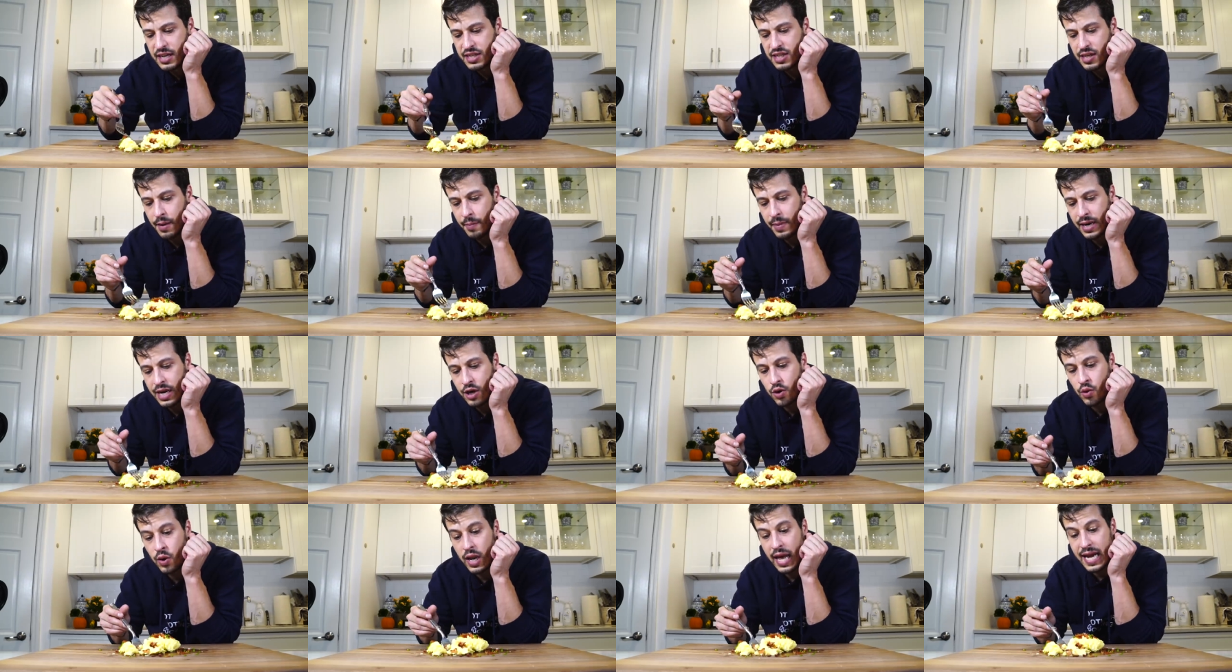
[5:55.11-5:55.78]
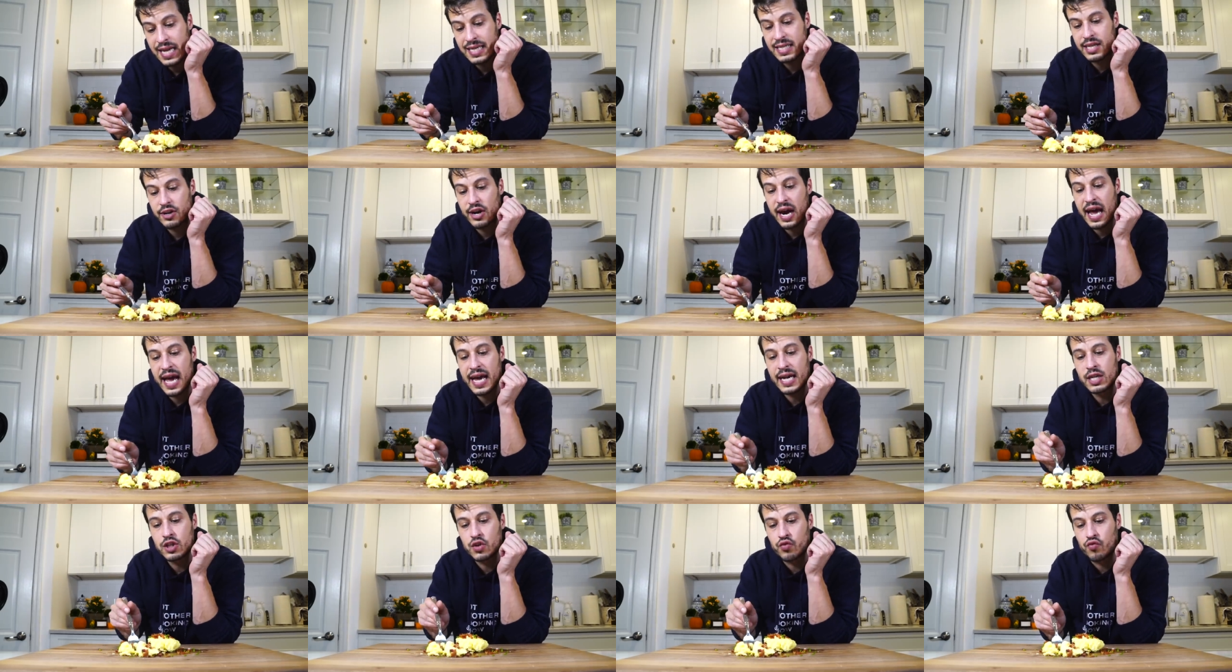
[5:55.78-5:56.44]
Somebody who likes their
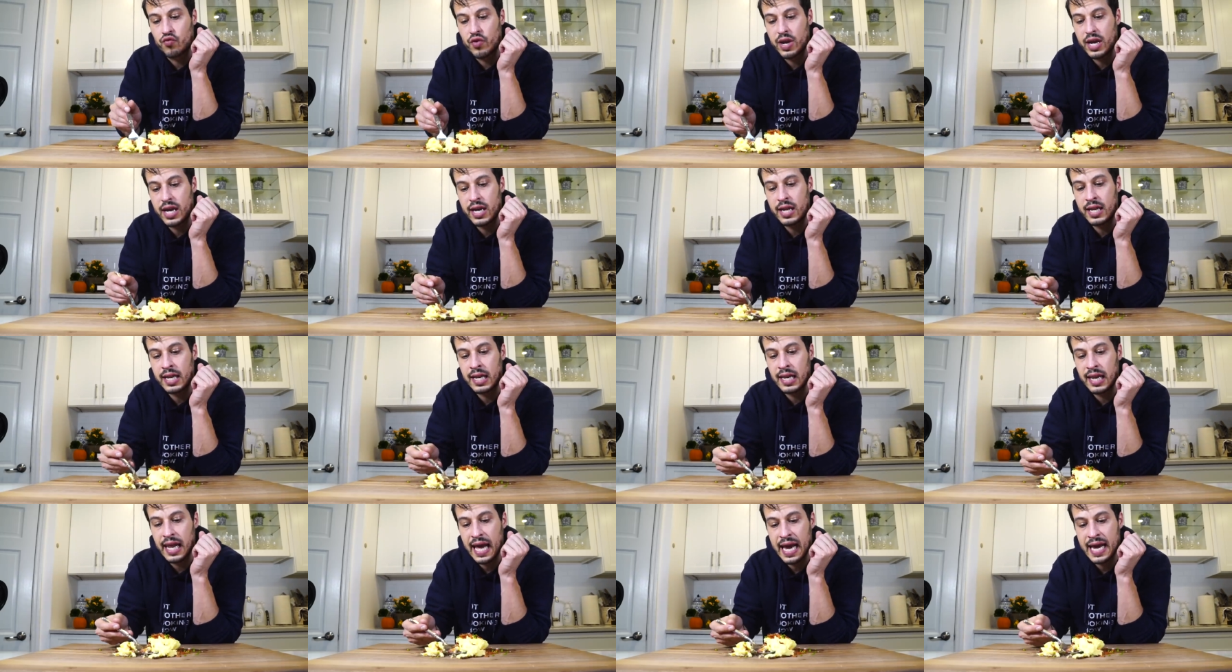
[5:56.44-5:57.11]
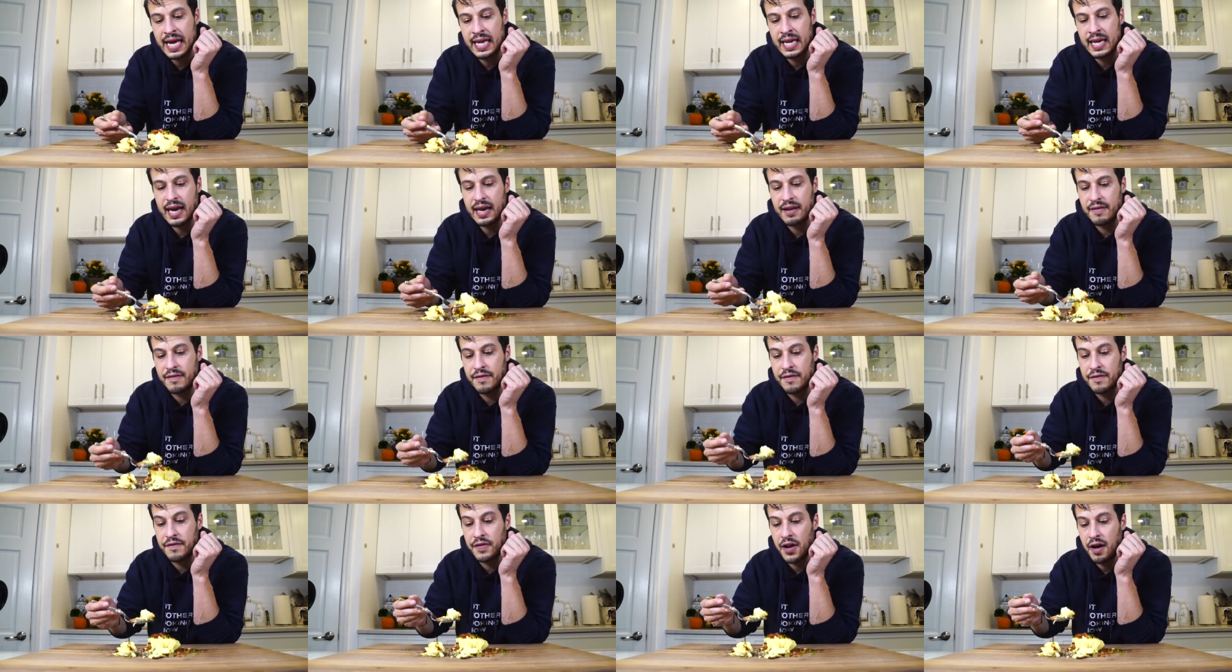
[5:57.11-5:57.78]
eggs really light and
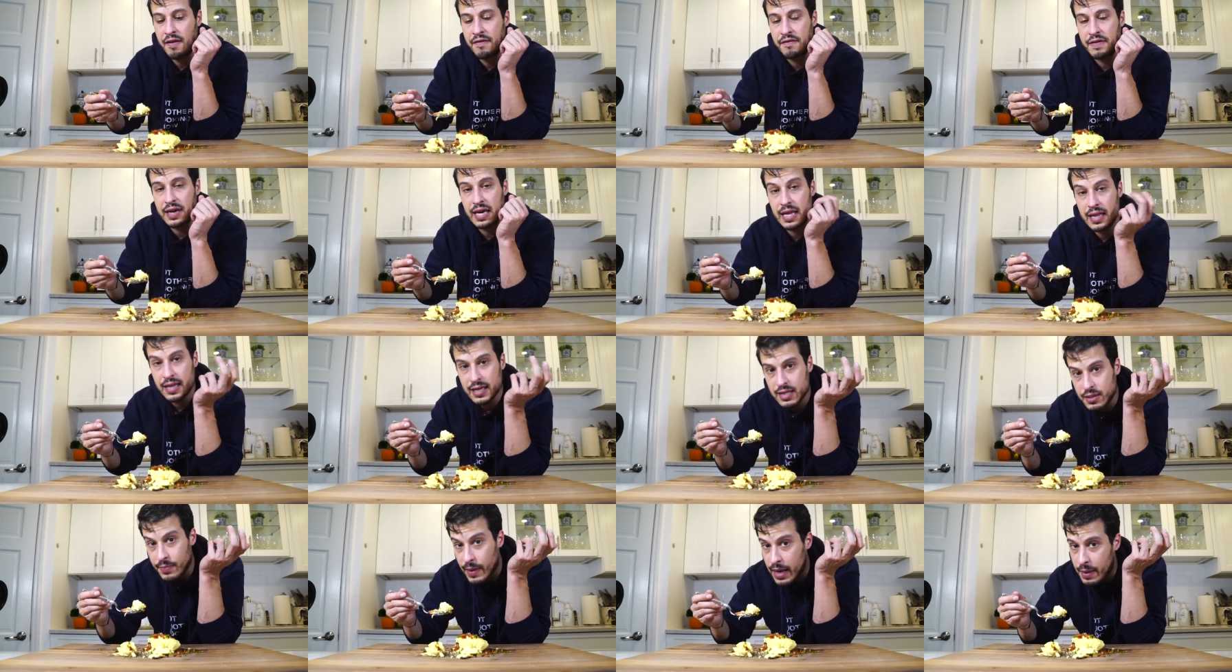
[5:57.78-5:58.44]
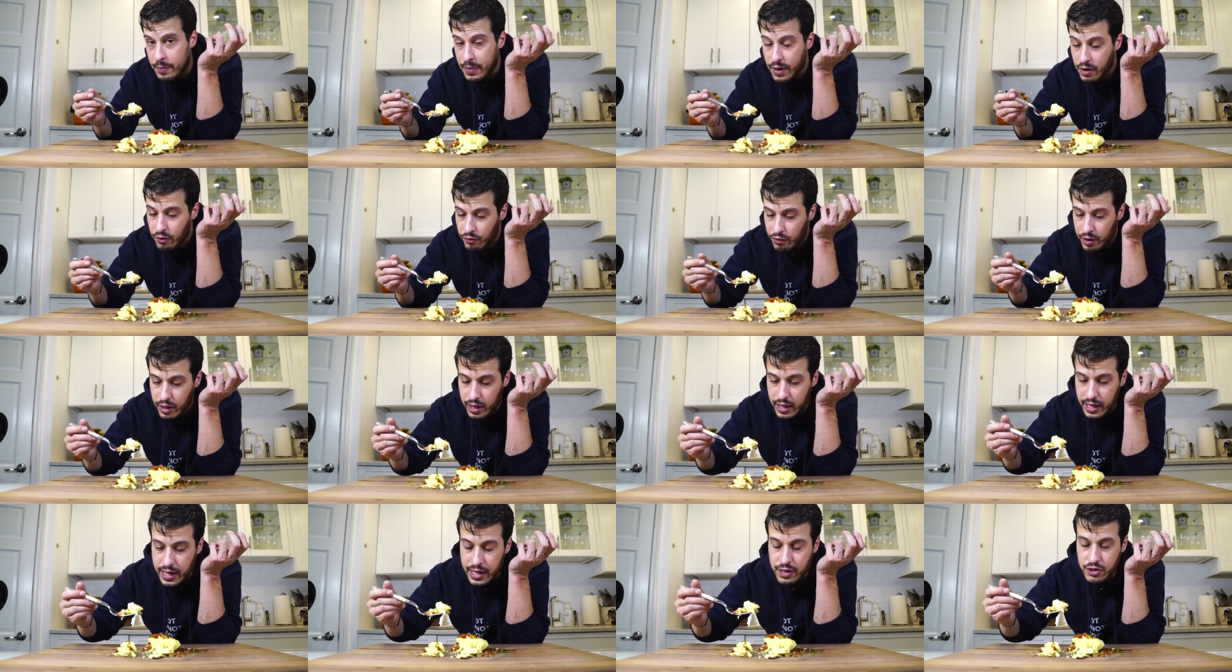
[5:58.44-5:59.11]
fluffy, this might be a
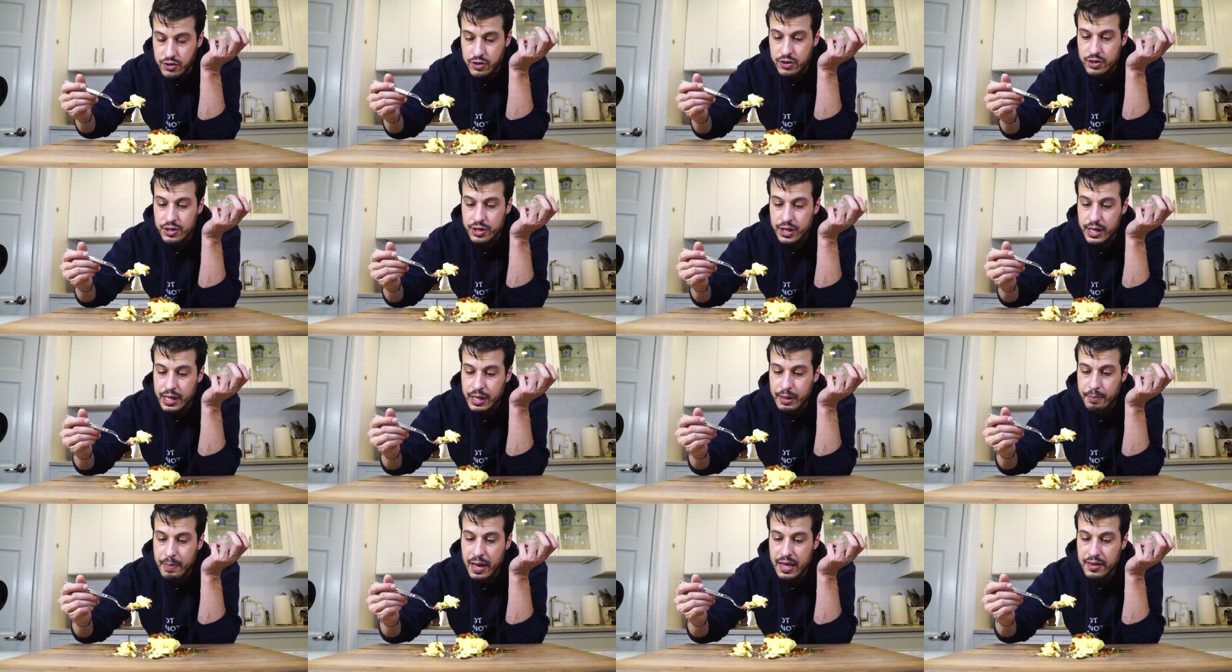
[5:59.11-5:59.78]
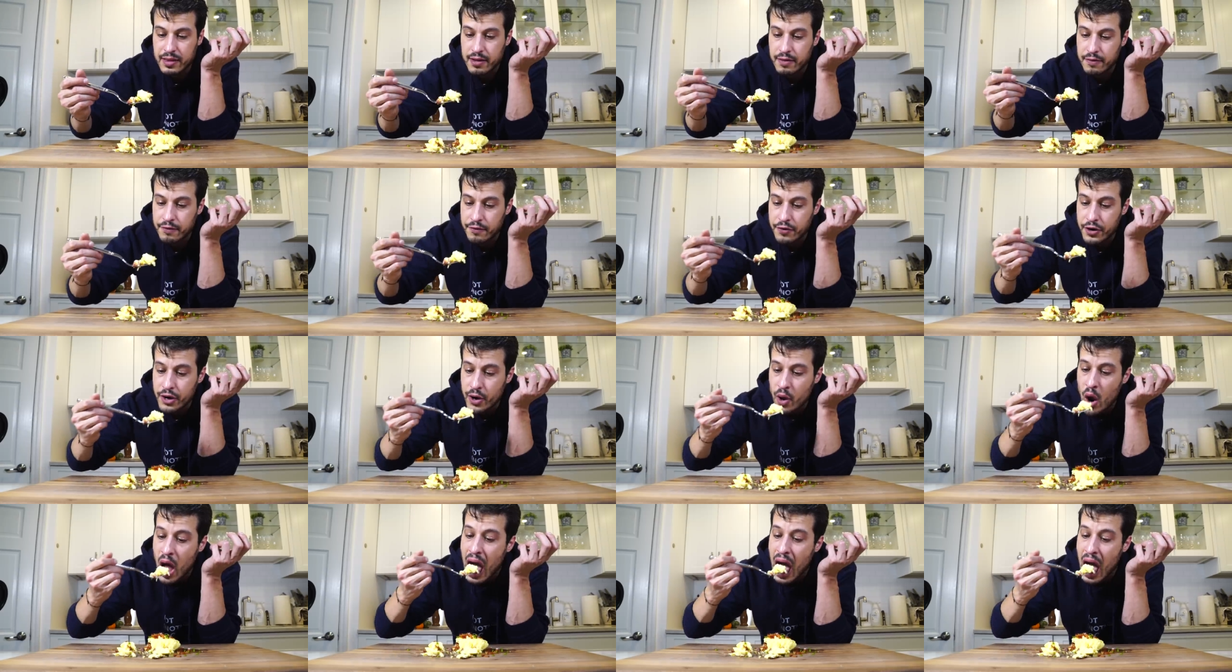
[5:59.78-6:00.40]
really interesting method for you.